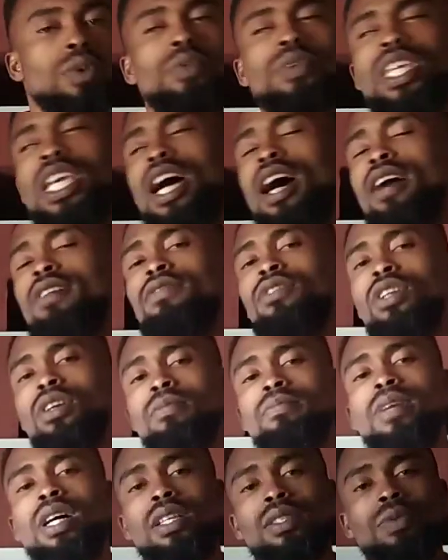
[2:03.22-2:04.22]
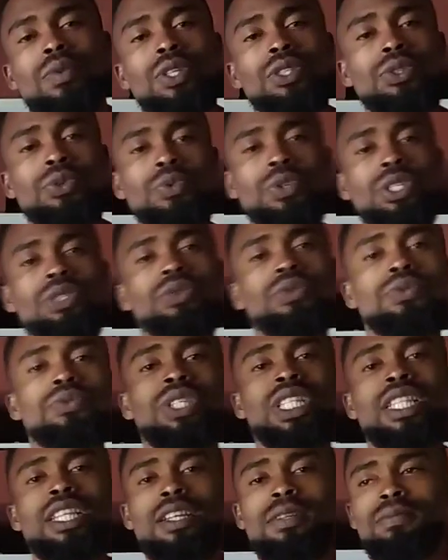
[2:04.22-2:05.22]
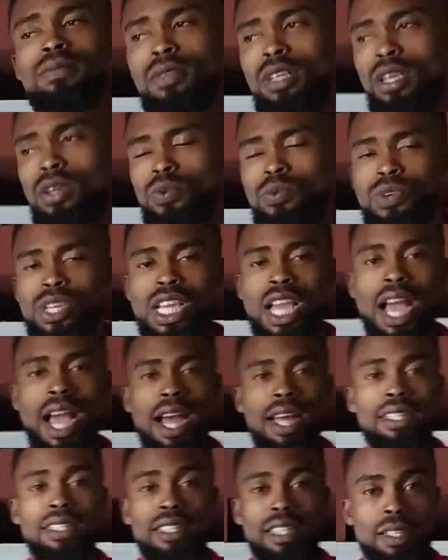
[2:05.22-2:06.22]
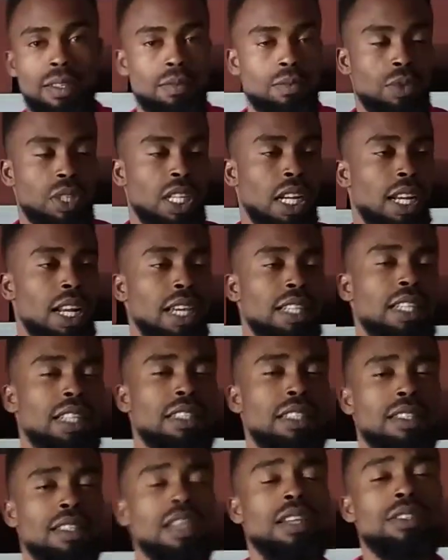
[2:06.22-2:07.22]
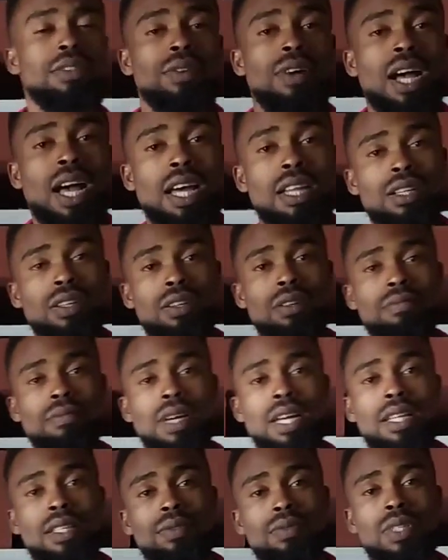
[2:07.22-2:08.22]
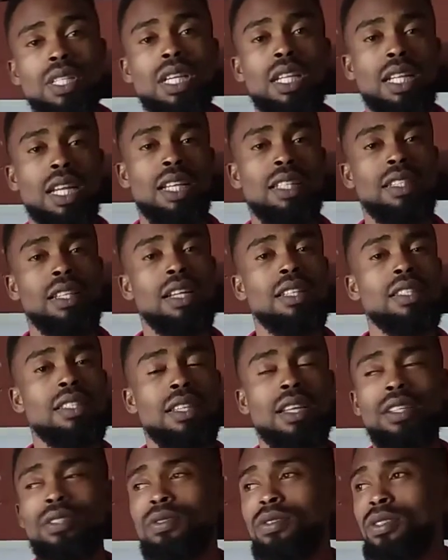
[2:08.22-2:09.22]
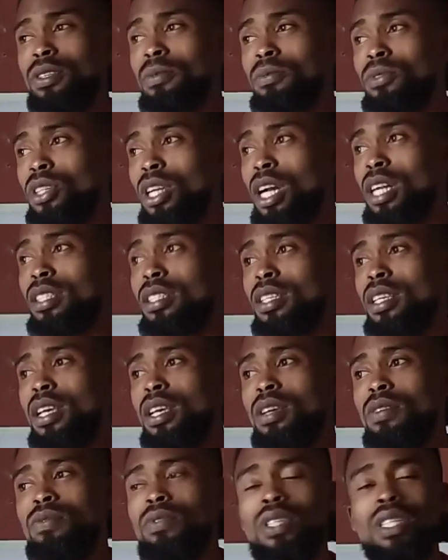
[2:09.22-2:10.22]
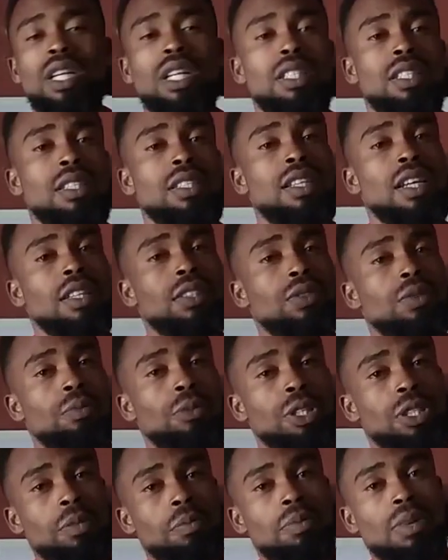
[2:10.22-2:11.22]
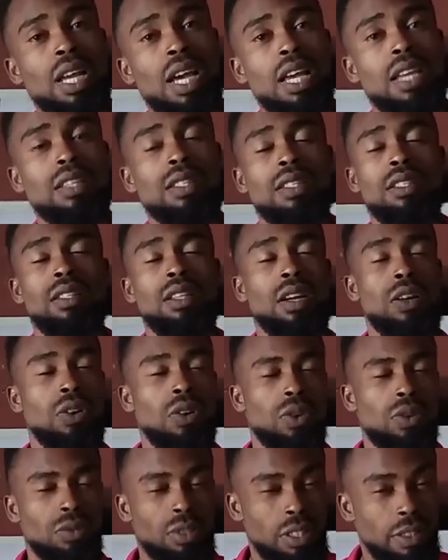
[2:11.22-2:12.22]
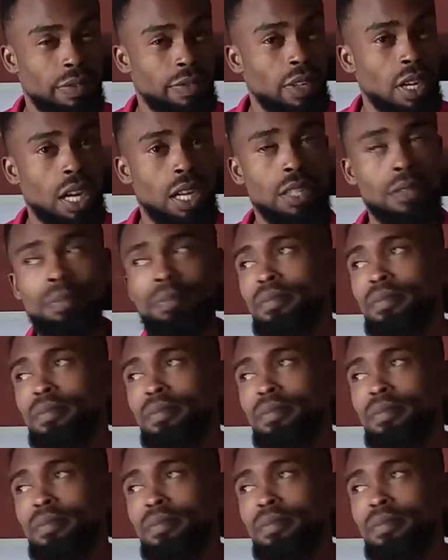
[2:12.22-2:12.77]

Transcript: When we have numbers, what do we do with them? We add them. We can either decide to add numbers, we can either decide to subtract, we can decide to multiply or divide,